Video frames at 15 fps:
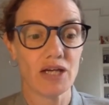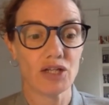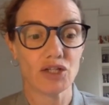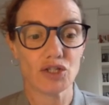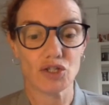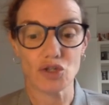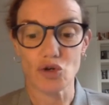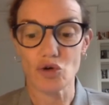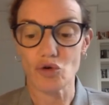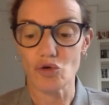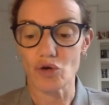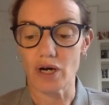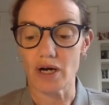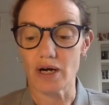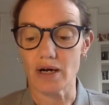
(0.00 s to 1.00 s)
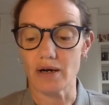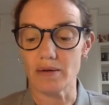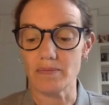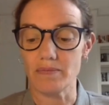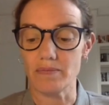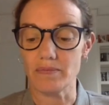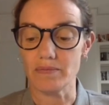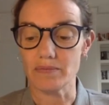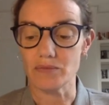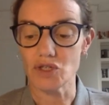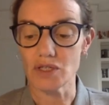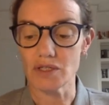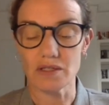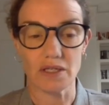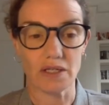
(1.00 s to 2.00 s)
So
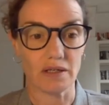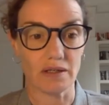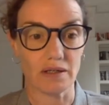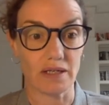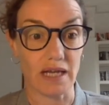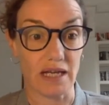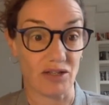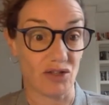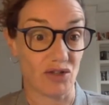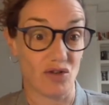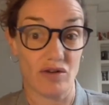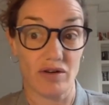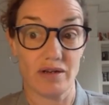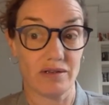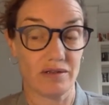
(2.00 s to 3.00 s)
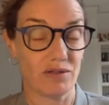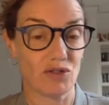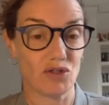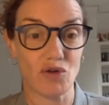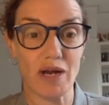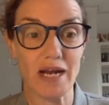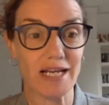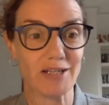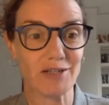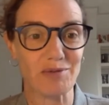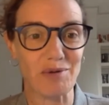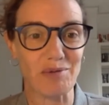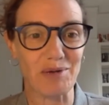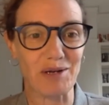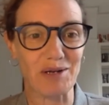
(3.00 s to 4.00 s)
just to get started straight
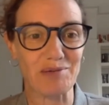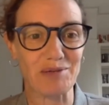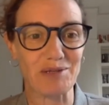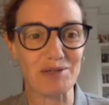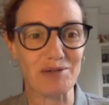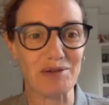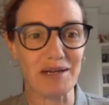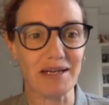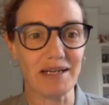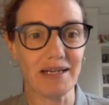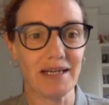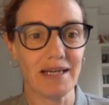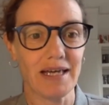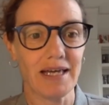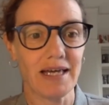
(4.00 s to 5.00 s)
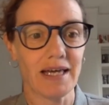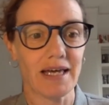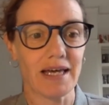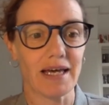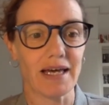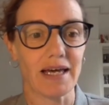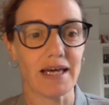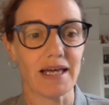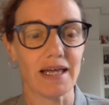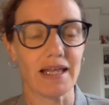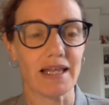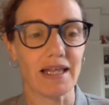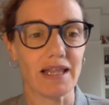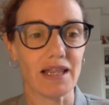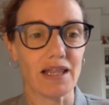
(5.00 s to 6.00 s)
into what we're going to be doing,
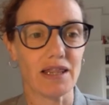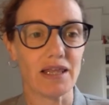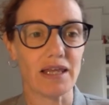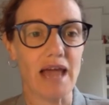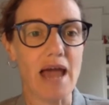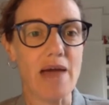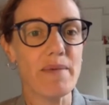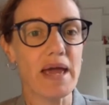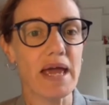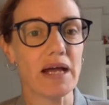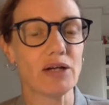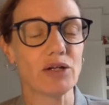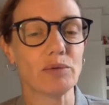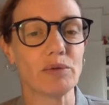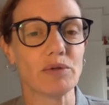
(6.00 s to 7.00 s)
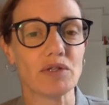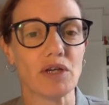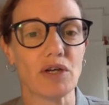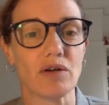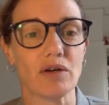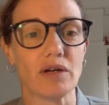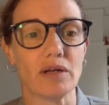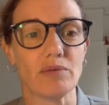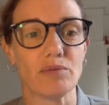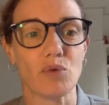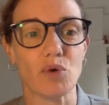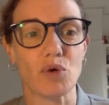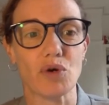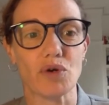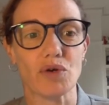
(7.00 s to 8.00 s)
the MA in Global Security and
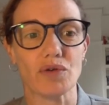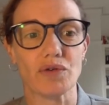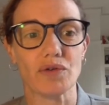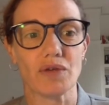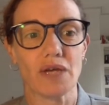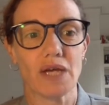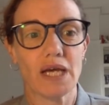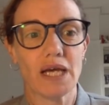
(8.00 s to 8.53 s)
Borders